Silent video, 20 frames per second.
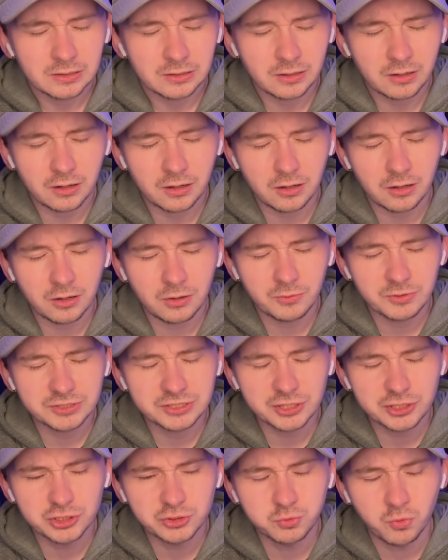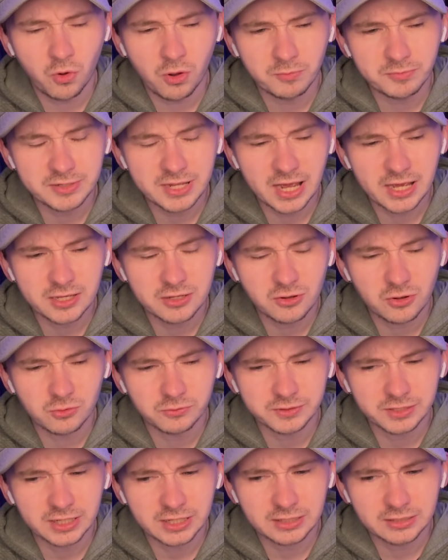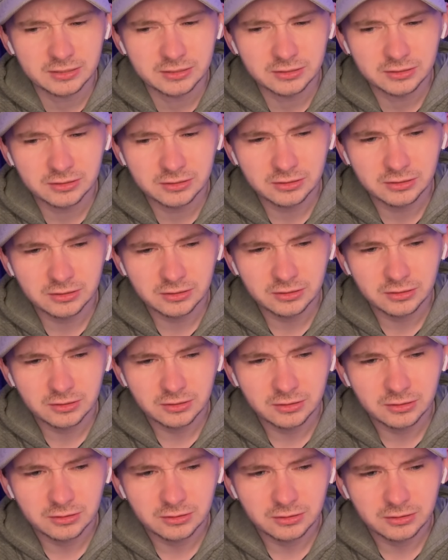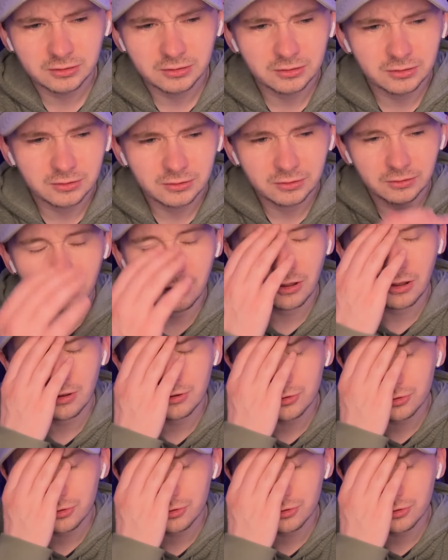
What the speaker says: what's the swamp guy called again? Oh